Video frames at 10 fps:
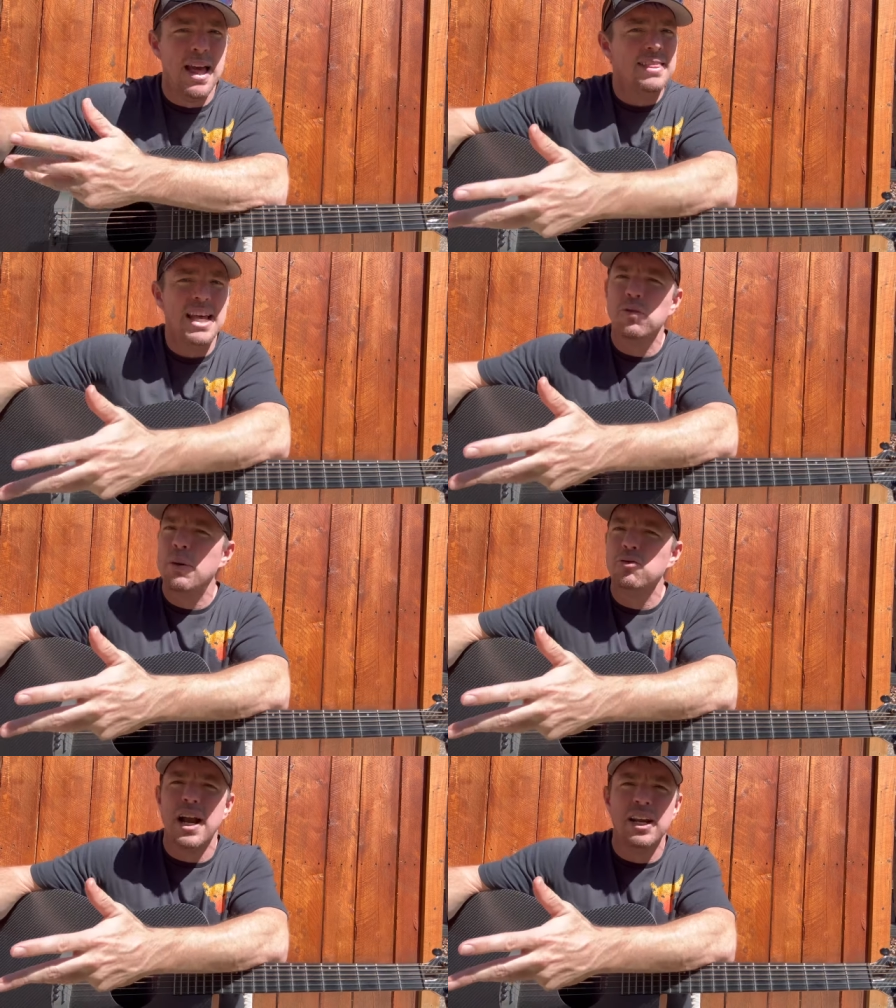That's what
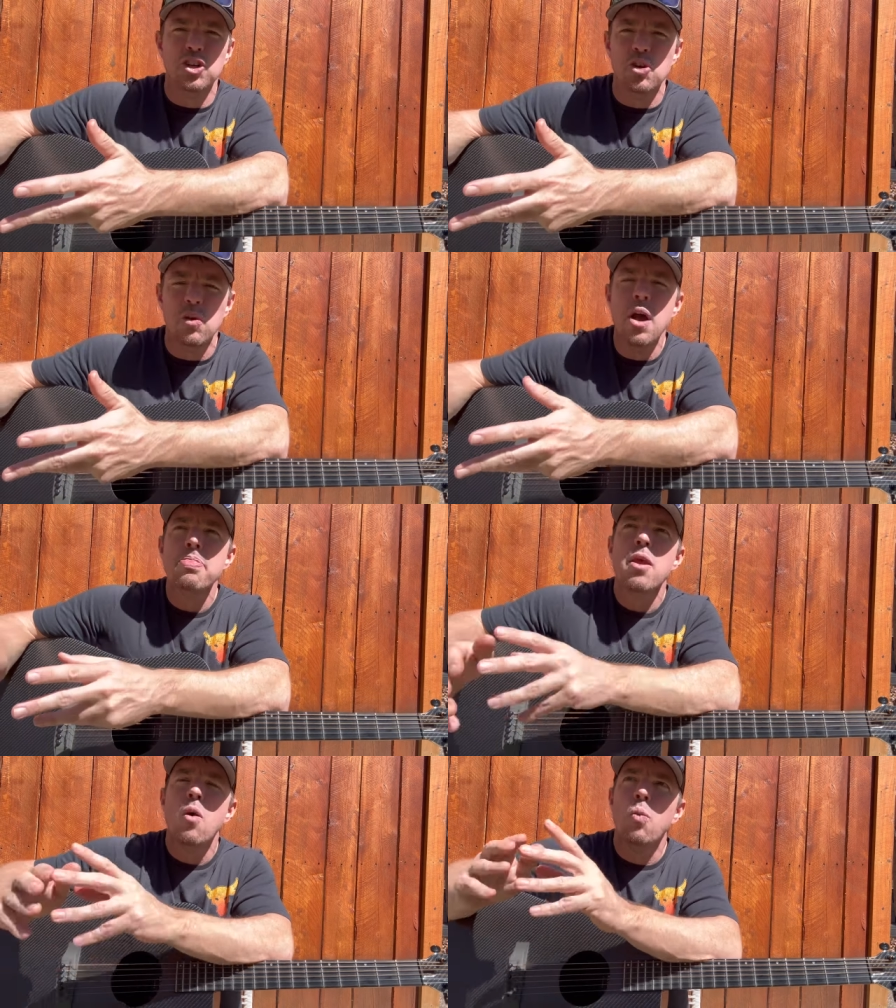I'm trying to do
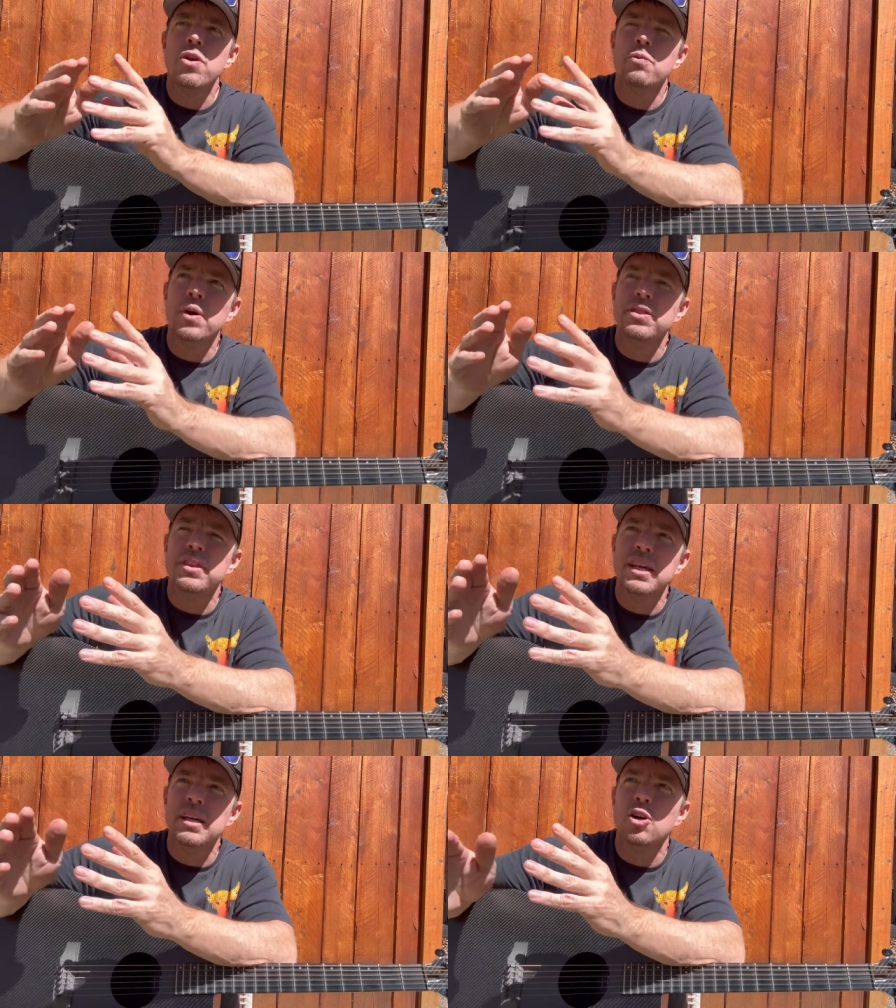with, with
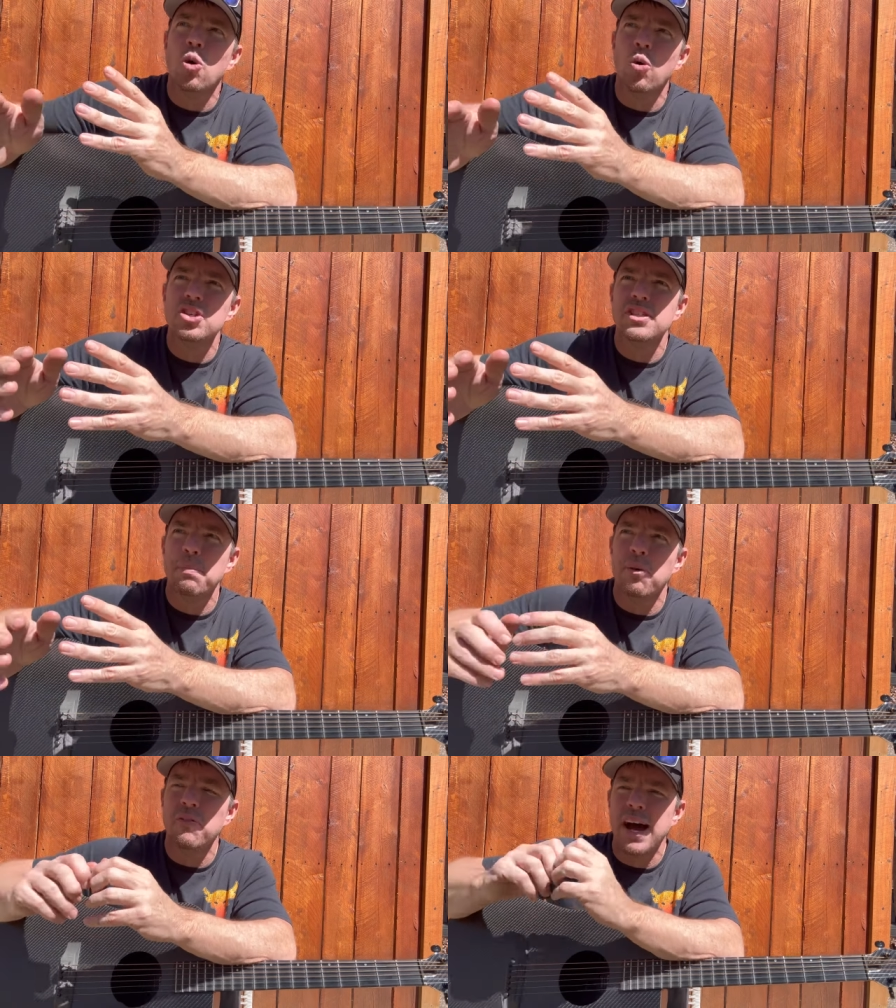the courses I
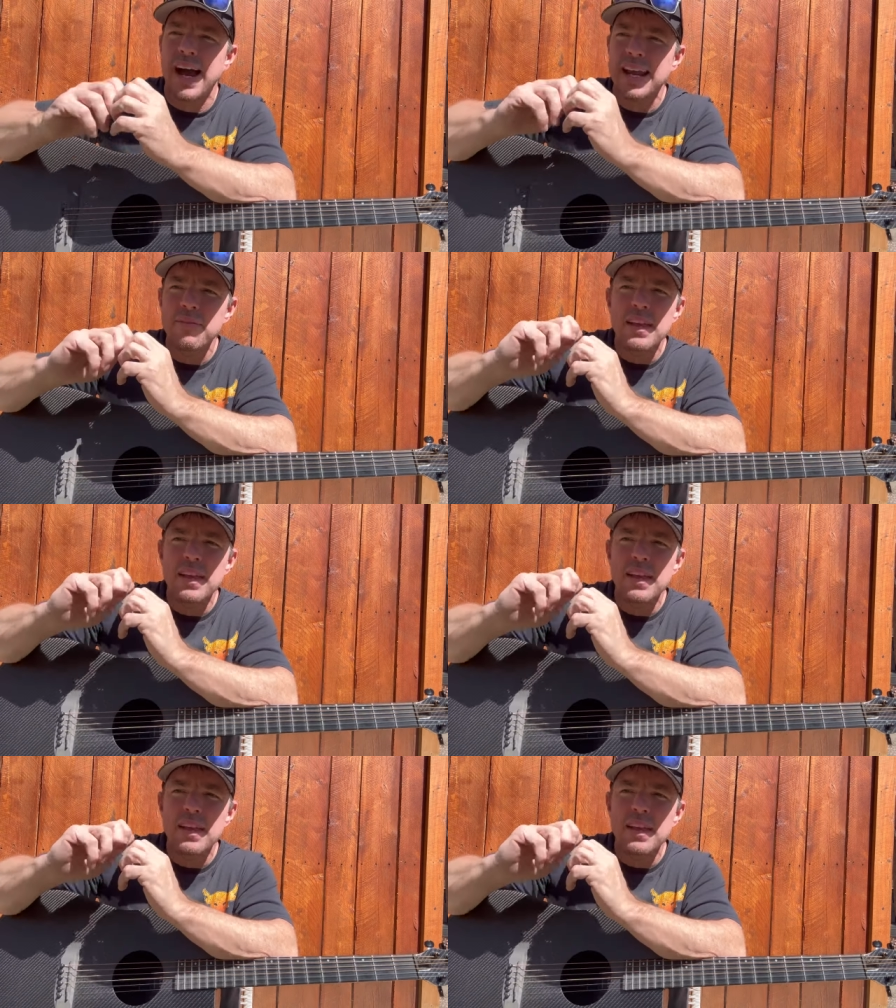provide